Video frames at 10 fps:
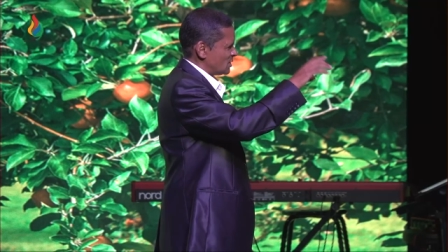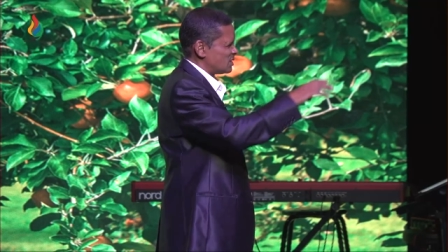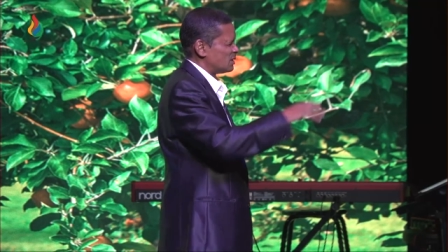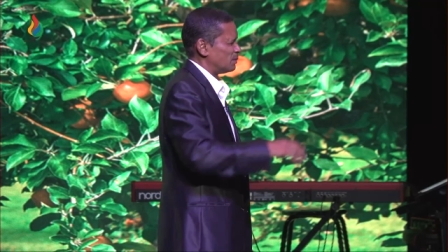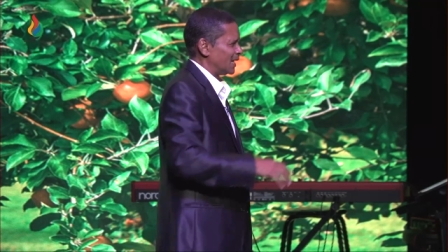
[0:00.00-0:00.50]

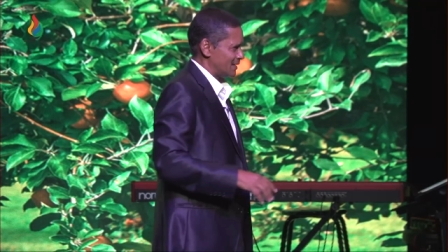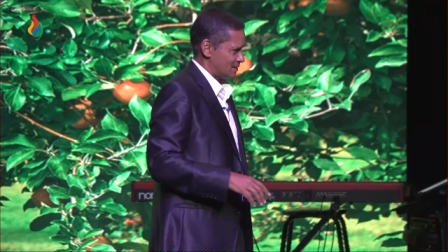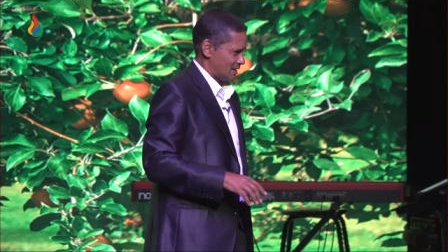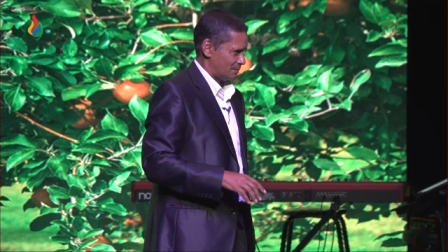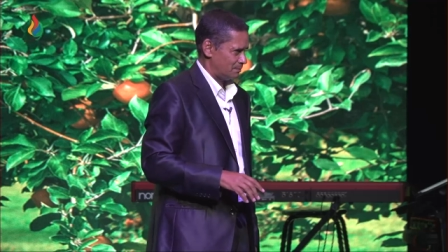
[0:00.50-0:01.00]
to bless
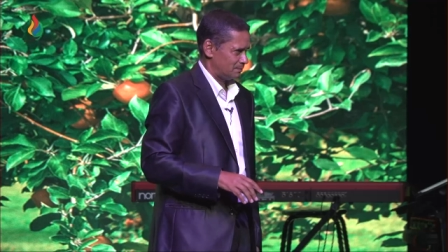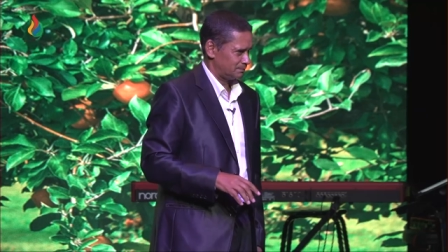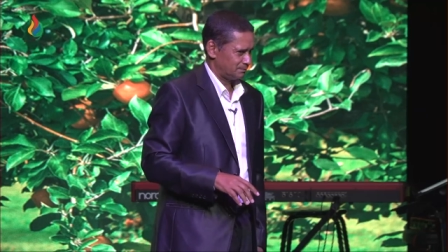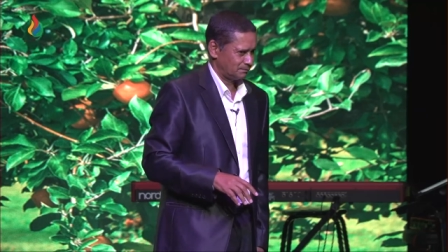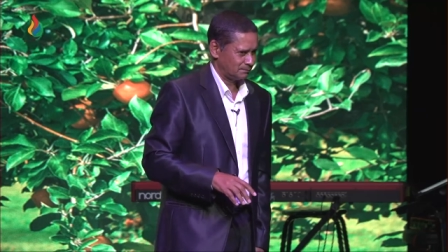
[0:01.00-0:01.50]
them.
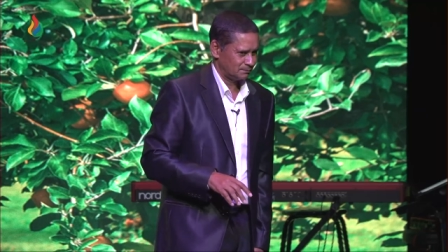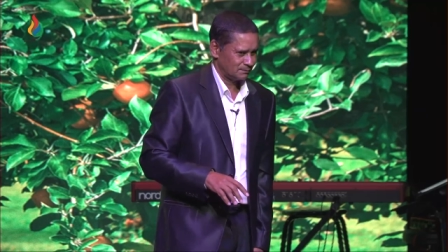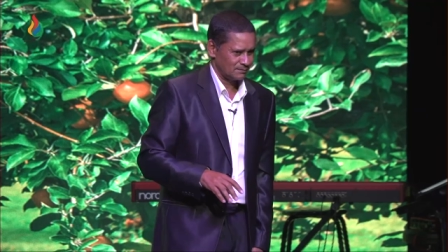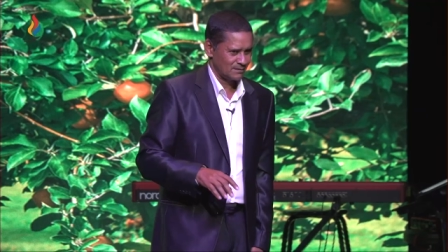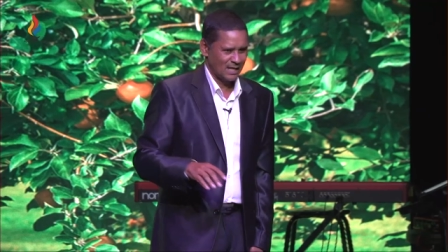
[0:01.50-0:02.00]

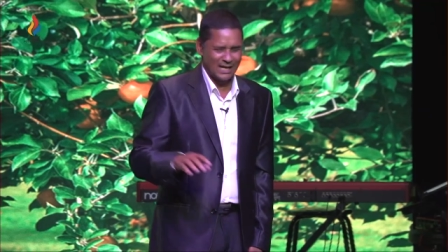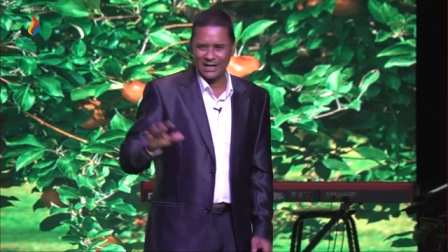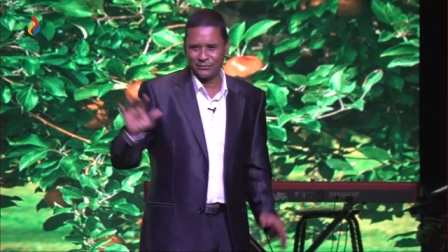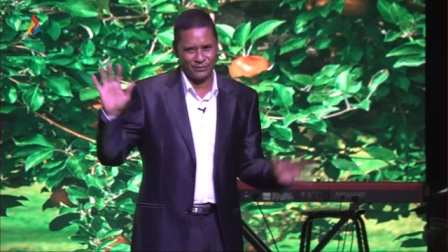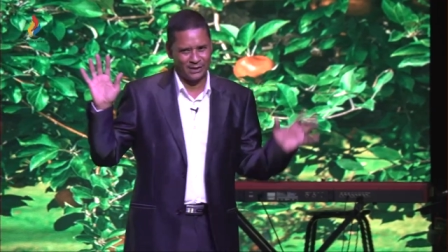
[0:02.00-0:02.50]
He
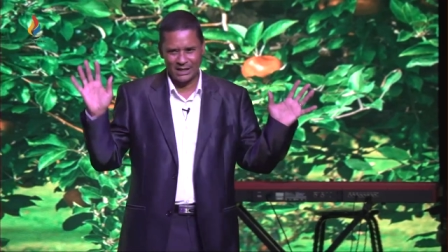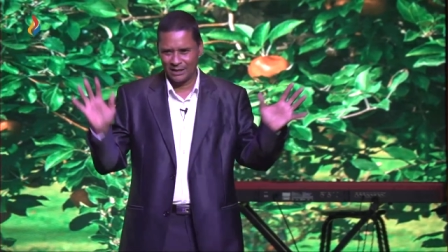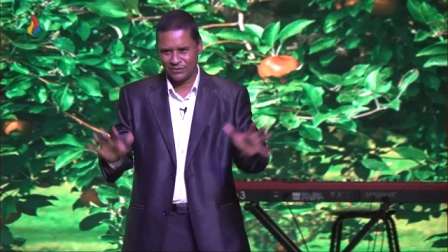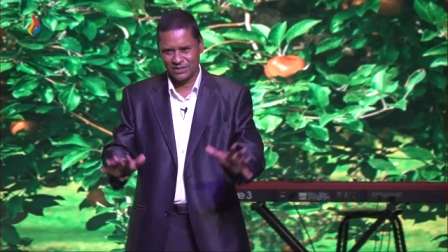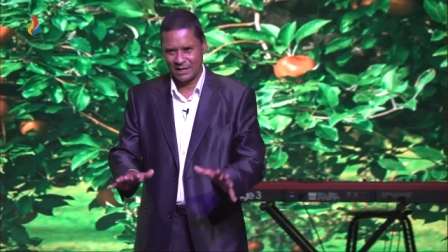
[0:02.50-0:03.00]

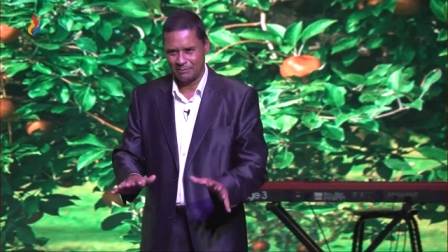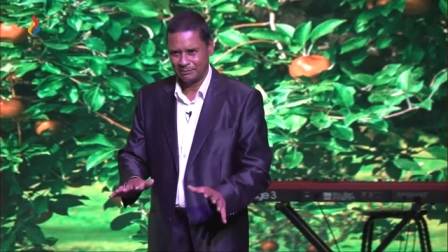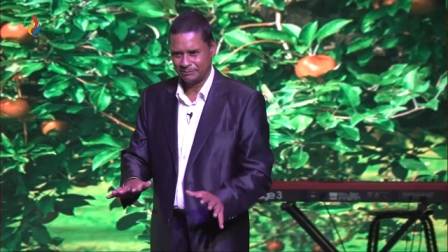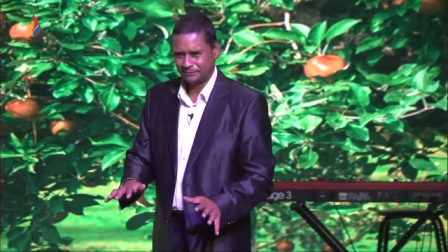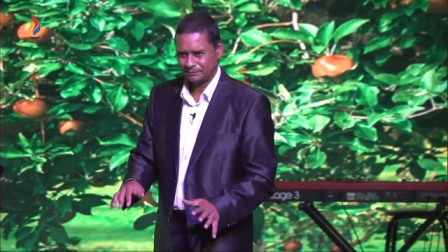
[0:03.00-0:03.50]
forgives
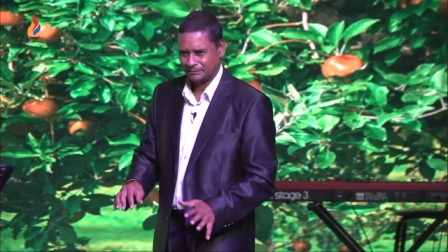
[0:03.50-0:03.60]
them.